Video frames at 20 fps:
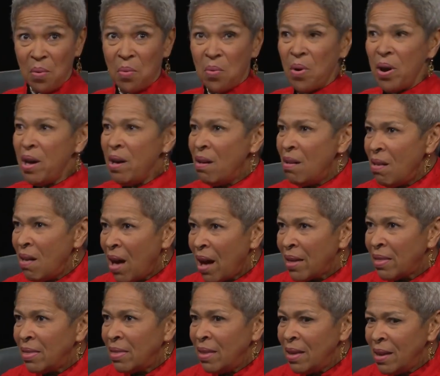Well,
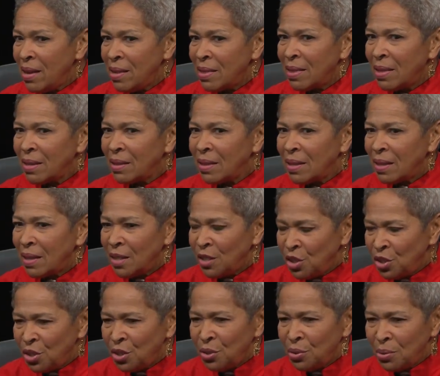I think that the
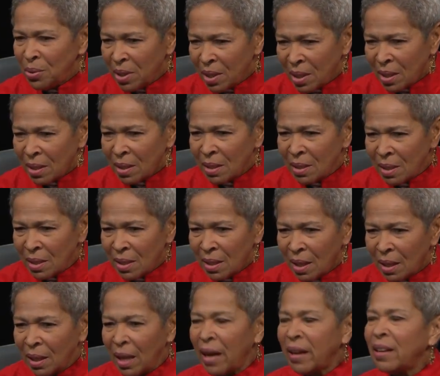issue is
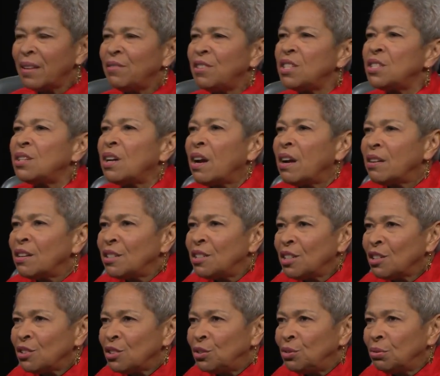a lack of desire to
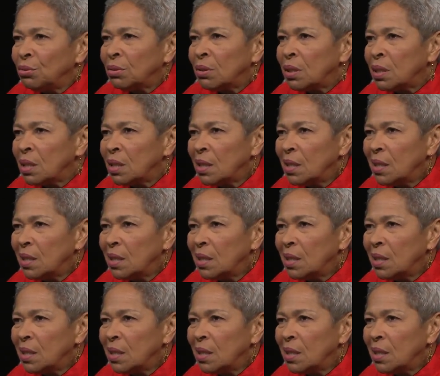tell the truth.